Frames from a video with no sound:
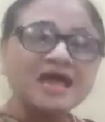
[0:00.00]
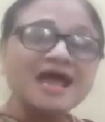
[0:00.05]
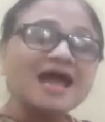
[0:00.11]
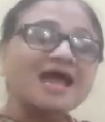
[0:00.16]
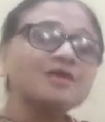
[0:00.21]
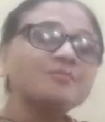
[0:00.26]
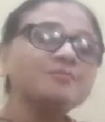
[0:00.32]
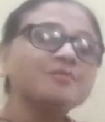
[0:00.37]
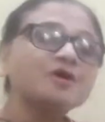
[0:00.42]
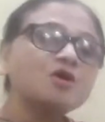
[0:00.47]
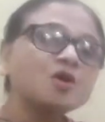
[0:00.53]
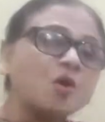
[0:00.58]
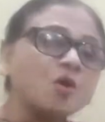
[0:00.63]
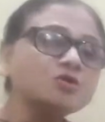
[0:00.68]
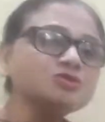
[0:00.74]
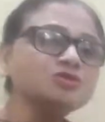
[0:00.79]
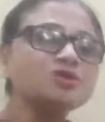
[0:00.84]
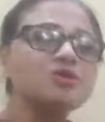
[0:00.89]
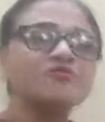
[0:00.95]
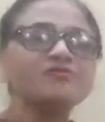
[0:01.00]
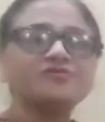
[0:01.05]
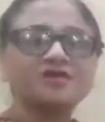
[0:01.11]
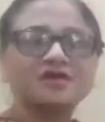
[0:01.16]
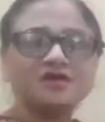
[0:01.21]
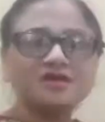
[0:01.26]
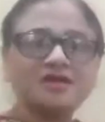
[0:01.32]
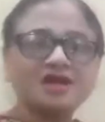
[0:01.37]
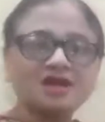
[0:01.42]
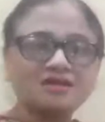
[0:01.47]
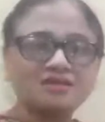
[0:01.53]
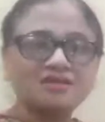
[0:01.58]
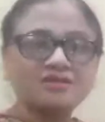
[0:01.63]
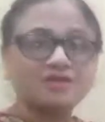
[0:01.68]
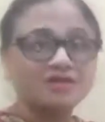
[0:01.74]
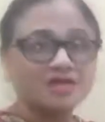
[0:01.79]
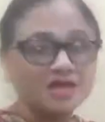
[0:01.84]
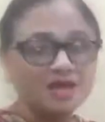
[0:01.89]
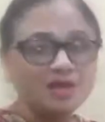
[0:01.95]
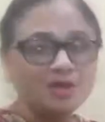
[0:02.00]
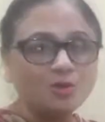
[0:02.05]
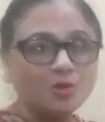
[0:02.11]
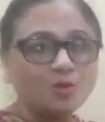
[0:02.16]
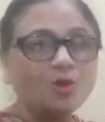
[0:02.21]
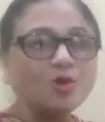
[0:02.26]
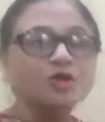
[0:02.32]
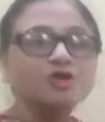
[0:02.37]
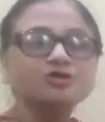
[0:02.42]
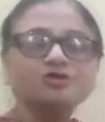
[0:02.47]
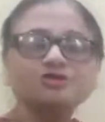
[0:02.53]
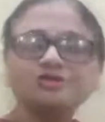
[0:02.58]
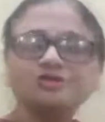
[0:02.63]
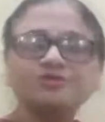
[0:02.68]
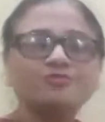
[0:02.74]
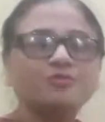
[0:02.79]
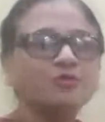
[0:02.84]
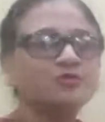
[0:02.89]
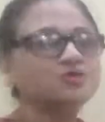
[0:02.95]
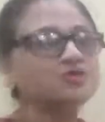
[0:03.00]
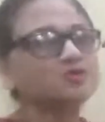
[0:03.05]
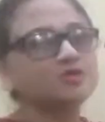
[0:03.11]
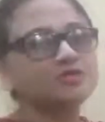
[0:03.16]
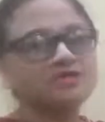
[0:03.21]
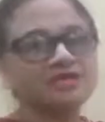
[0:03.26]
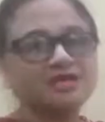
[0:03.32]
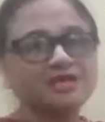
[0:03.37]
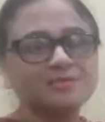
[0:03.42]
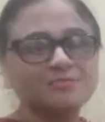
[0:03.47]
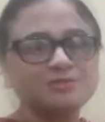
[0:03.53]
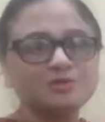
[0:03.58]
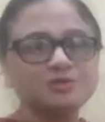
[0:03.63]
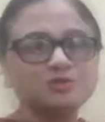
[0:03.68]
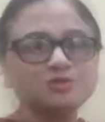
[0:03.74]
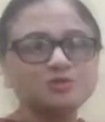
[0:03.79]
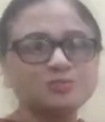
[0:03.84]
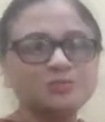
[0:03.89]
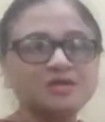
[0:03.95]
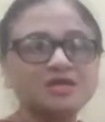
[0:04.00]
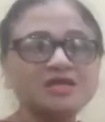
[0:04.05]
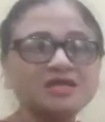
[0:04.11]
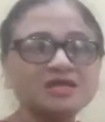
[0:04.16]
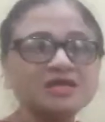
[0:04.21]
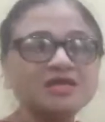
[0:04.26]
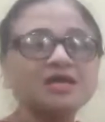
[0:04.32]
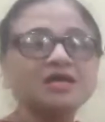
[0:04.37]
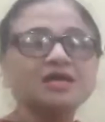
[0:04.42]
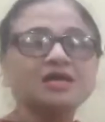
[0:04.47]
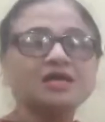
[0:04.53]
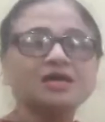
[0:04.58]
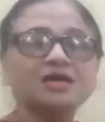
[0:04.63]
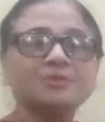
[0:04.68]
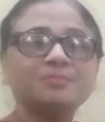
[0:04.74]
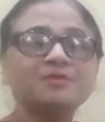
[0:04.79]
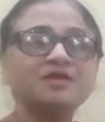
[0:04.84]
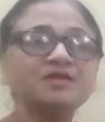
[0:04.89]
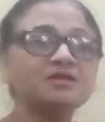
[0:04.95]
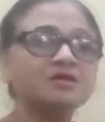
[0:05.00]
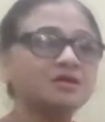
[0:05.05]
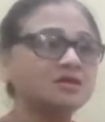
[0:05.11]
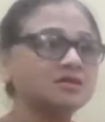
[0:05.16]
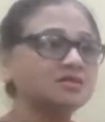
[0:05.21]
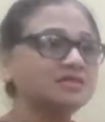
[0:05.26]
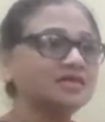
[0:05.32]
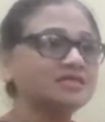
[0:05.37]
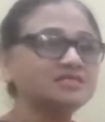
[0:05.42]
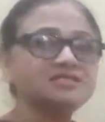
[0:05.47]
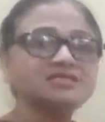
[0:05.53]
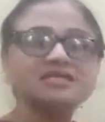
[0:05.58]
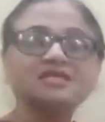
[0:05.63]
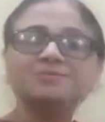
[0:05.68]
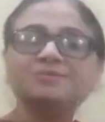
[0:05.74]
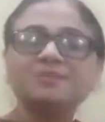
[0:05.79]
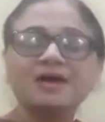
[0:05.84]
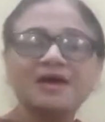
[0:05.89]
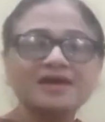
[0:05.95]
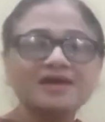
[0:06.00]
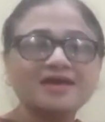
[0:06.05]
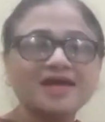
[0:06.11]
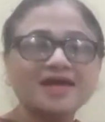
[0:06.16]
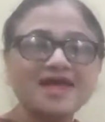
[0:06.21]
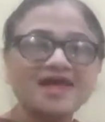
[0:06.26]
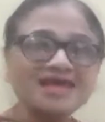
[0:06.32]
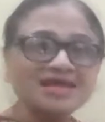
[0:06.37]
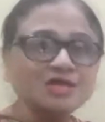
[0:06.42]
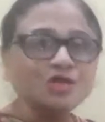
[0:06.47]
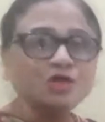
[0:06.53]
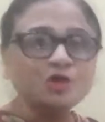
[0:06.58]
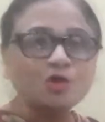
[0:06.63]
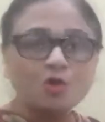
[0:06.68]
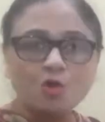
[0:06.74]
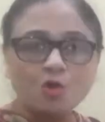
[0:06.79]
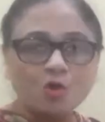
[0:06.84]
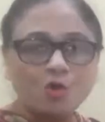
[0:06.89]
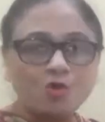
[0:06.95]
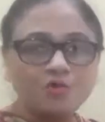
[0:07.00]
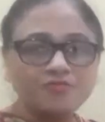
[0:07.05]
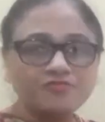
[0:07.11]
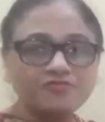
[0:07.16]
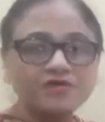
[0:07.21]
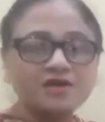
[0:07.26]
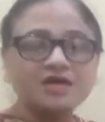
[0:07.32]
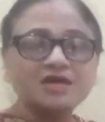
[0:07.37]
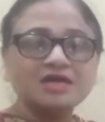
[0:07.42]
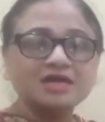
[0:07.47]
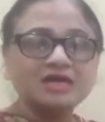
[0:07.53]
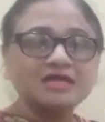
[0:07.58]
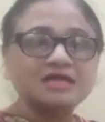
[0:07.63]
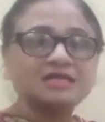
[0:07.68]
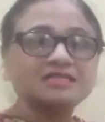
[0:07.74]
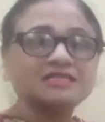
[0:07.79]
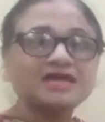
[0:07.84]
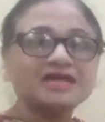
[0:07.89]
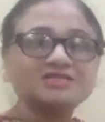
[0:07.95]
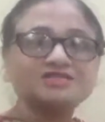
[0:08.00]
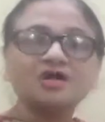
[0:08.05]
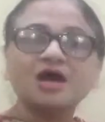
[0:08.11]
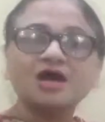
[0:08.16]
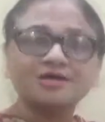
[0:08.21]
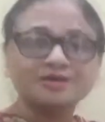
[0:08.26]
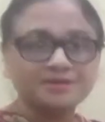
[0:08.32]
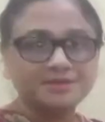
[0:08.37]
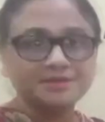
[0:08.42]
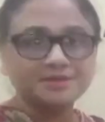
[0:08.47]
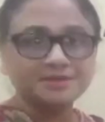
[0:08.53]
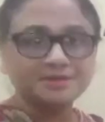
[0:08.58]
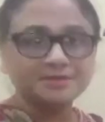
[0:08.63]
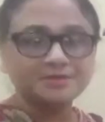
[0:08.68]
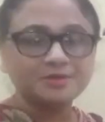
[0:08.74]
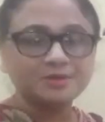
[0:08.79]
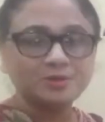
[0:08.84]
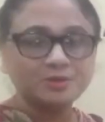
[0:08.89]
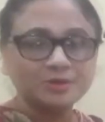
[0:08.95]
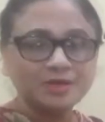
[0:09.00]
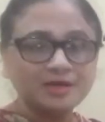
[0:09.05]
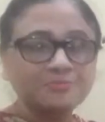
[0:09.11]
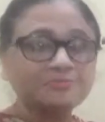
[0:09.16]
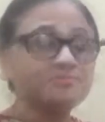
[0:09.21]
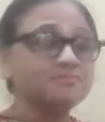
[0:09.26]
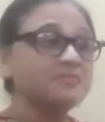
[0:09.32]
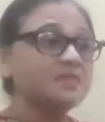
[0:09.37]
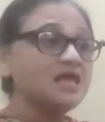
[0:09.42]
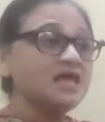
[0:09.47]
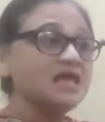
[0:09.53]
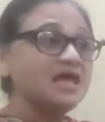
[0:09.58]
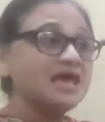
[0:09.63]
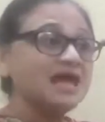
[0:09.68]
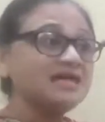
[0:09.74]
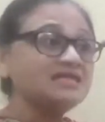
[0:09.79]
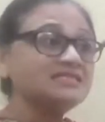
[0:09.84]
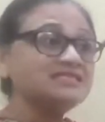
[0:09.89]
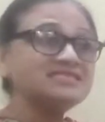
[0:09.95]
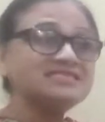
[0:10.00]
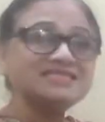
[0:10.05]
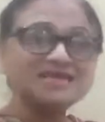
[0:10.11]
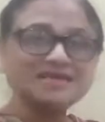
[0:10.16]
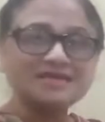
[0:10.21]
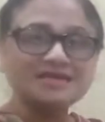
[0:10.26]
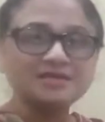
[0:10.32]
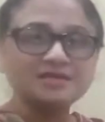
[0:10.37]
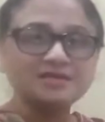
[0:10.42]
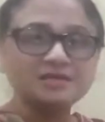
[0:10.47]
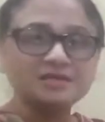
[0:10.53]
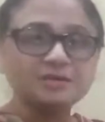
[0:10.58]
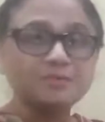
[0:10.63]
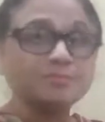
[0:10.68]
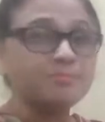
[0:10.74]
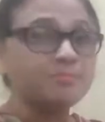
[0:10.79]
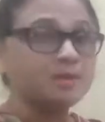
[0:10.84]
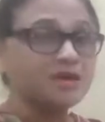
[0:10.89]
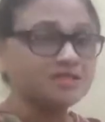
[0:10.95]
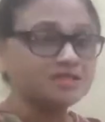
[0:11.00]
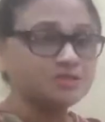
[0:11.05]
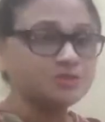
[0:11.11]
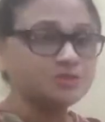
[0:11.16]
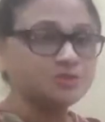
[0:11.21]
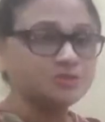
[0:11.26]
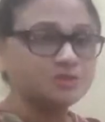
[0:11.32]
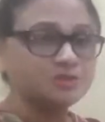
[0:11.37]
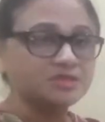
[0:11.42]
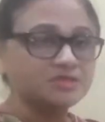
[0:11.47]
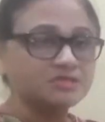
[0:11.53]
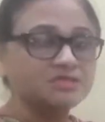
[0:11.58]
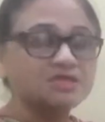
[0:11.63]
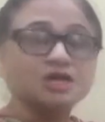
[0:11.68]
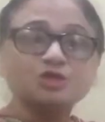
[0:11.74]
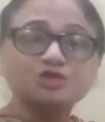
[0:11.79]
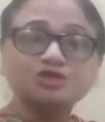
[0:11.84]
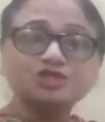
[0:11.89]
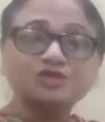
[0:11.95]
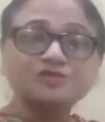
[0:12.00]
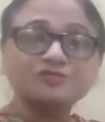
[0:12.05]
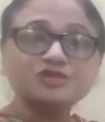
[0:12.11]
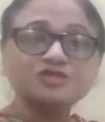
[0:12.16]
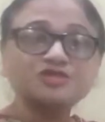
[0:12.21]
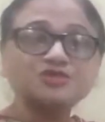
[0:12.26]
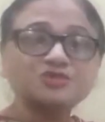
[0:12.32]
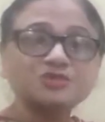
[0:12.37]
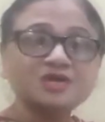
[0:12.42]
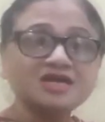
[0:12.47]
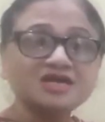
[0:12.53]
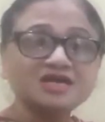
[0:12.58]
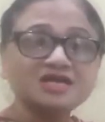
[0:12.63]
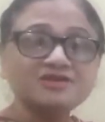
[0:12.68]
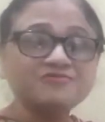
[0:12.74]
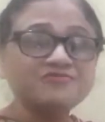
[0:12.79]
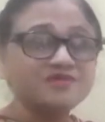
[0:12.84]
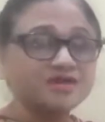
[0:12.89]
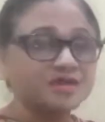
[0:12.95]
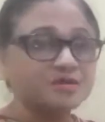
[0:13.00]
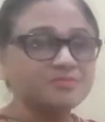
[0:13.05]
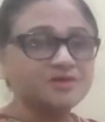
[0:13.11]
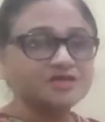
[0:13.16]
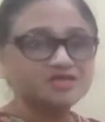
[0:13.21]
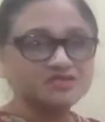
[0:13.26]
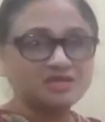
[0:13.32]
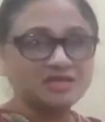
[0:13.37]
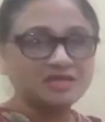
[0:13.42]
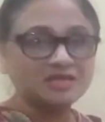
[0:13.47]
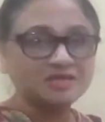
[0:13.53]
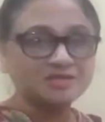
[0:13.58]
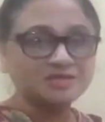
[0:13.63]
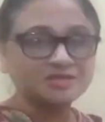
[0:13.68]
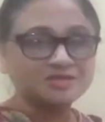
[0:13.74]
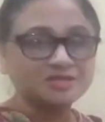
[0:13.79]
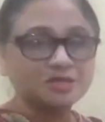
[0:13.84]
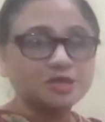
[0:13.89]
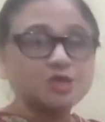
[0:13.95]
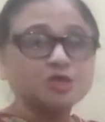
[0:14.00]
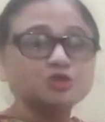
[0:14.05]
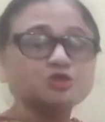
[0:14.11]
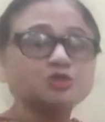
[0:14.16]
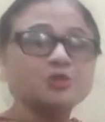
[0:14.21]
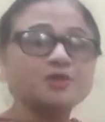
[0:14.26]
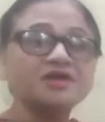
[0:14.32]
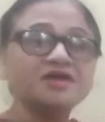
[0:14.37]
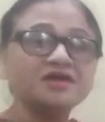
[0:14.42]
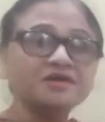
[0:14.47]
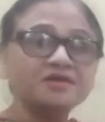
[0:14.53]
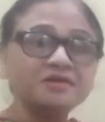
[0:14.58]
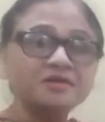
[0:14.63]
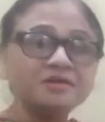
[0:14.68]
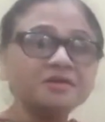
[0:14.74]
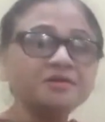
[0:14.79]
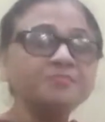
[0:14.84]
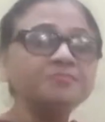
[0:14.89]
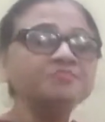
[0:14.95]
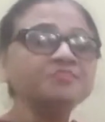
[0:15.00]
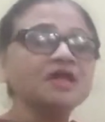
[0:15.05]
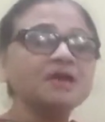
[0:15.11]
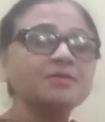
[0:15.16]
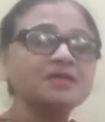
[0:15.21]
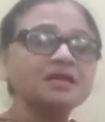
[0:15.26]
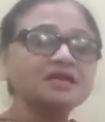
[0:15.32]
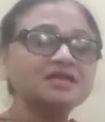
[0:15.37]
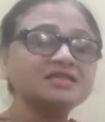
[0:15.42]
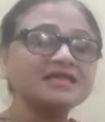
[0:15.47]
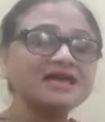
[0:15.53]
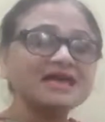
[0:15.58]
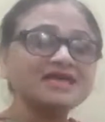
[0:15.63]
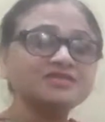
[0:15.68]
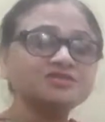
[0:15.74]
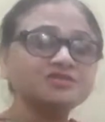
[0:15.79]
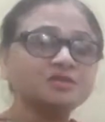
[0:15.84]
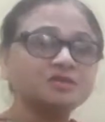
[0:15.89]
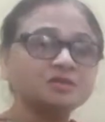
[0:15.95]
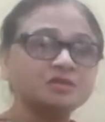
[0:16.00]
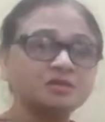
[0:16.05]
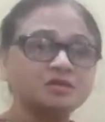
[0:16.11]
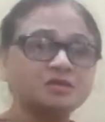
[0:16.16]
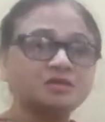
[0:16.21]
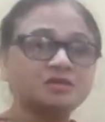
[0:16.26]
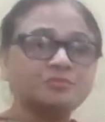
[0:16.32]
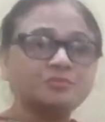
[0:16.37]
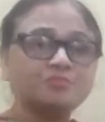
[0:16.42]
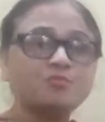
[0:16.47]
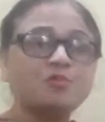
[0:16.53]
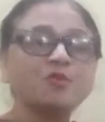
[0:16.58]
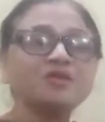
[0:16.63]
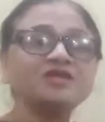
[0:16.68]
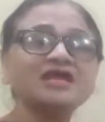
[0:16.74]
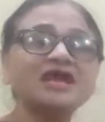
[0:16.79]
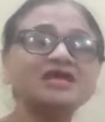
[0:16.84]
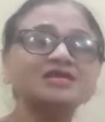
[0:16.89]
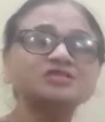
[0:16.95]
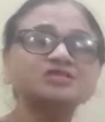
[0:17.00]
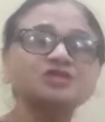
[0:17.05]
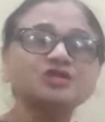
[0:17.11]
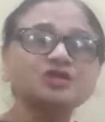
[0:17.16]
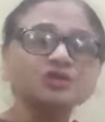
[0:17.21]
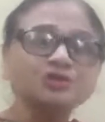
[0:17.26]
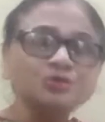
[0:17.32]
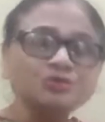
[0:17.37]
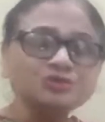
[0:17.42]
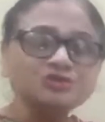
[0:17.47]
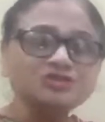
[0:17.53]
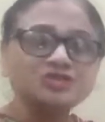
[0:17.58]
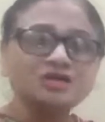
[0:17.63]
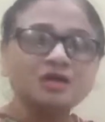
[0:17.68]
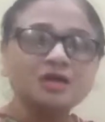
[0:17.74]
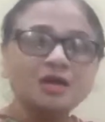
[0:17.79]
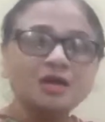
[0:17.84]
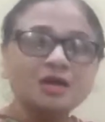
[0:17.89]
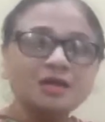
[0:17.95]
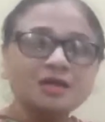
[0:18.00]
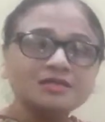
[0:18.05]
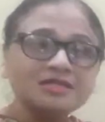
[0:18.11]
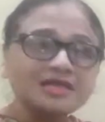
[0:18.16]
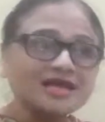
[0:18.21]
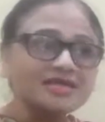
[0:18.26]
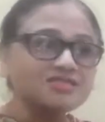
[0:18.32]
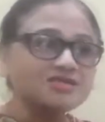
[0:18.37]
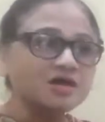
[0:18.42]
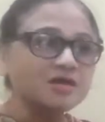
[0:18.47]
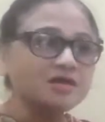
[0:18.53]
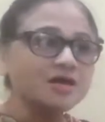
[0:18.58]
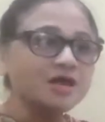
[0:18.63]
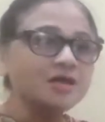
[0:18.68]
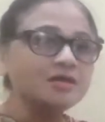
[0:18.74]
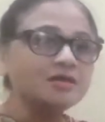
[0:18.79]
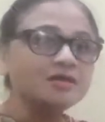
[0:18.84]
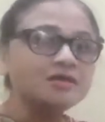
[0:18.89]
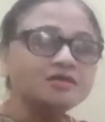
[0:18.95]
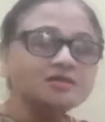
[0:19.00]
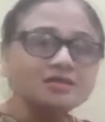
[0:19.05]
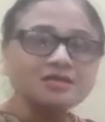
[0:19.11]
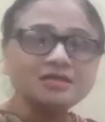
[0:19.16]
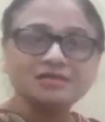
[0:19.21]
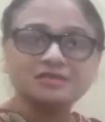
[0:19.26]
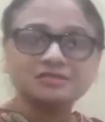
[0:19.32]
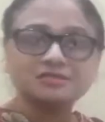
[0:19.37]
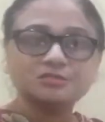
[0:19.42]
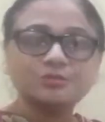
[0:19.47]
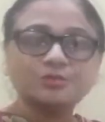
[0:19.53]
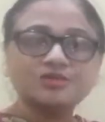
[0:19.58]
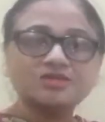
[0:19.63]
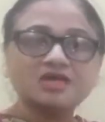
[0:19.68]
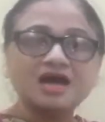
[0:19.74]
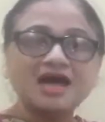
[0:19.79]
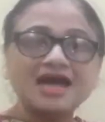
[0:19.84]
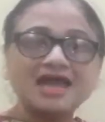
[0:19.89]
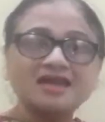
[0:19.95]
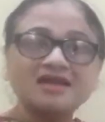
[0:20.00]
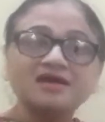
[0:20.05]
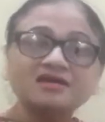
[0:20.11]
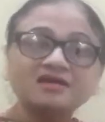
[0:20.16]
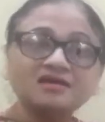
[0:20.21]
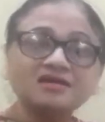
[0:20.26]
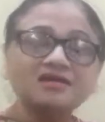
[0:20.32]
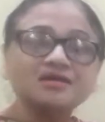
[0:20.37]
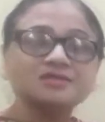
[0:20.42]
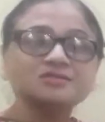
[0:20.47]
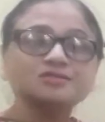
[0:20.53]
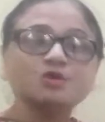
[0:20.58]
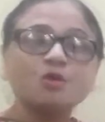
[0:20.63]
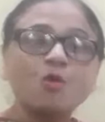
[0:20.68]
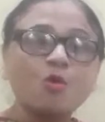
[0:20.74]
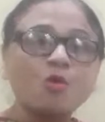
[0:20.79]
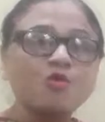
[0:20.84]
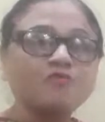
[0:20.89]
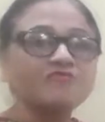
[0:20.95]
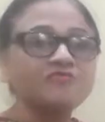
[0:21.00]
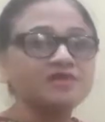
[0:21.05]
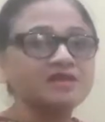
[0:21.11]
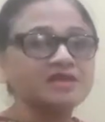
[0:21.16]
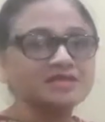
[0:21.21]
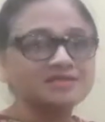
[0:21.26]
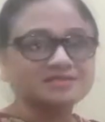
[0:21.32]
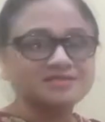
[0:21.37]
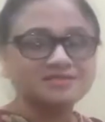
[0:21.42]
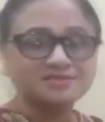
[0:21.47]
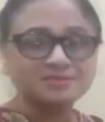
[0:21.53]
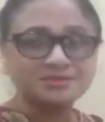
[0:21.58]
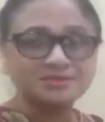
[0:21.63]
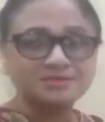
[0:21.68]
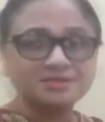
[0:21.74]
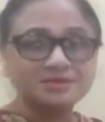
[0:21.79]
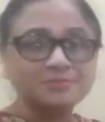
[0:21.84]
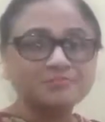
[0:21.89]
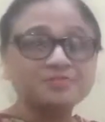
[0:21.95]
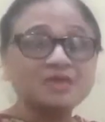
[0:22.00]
And because of her color yellow, she was not able to be that seen by any of that hunter. Okay. And secondly, but students, she was really very much alert. So here that poet has used that her alertness with the alertness of lizard.